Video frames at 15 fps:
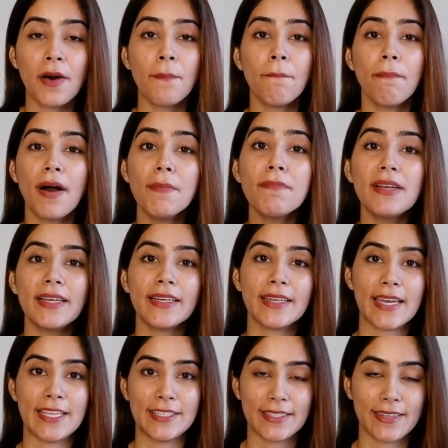a
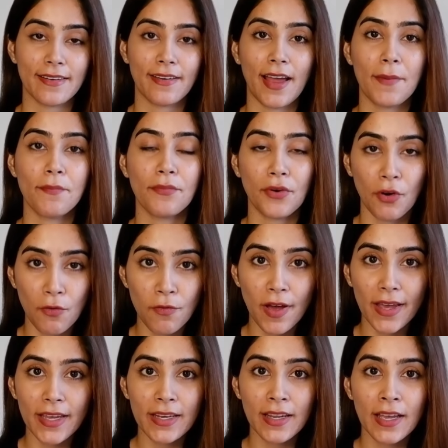public Instagram
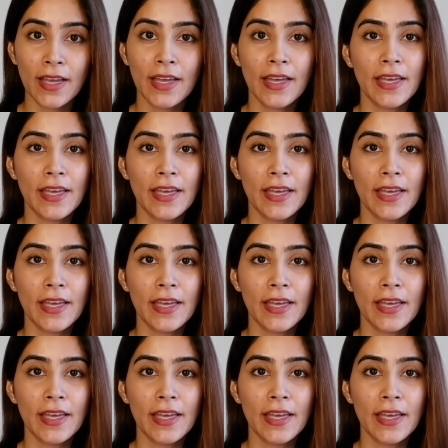profile.